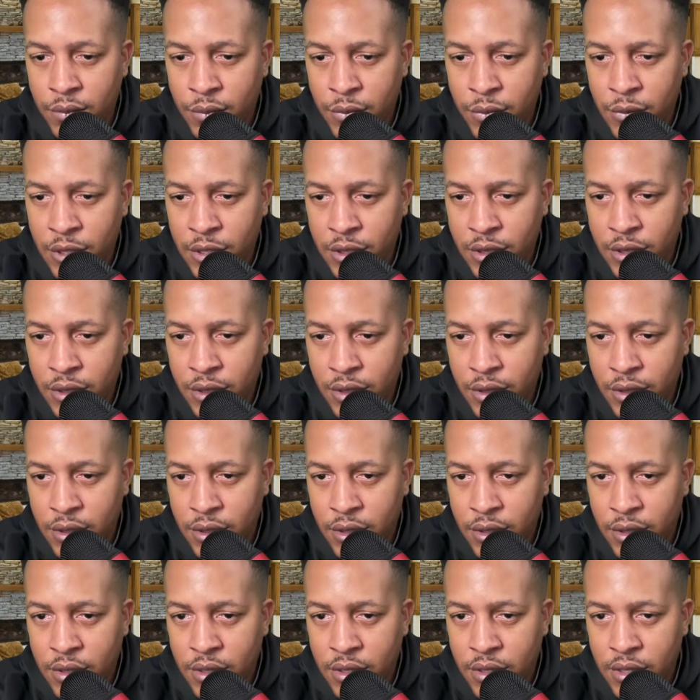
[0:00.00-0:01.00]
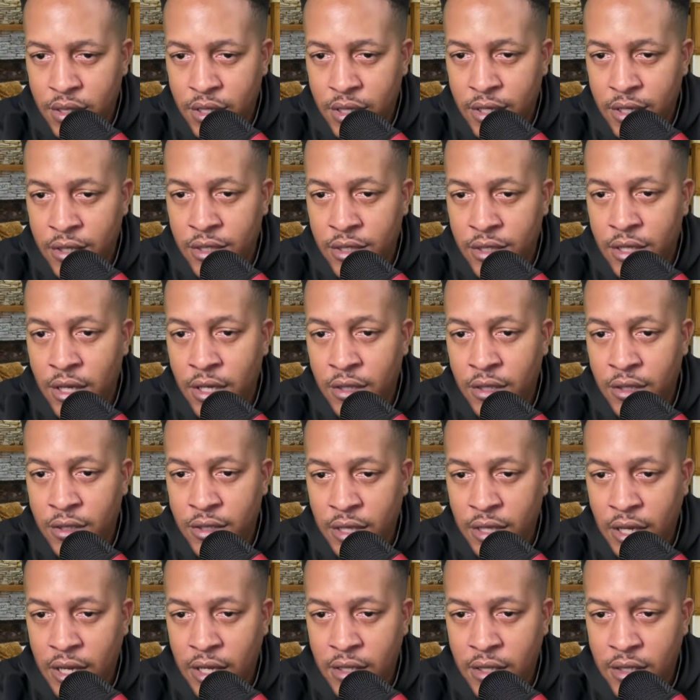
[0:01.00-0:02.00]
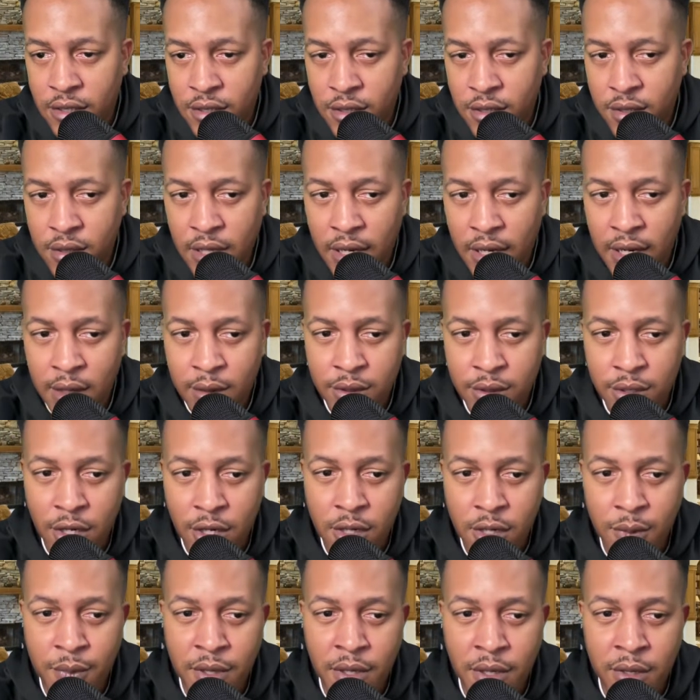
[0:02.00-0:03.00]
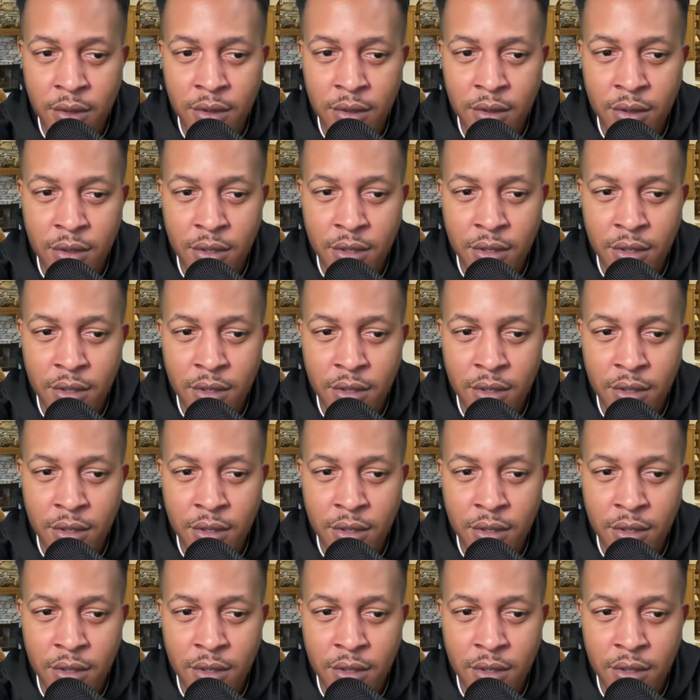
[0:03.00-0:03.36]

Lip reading: let's see. And here's the other stats that I was talking about.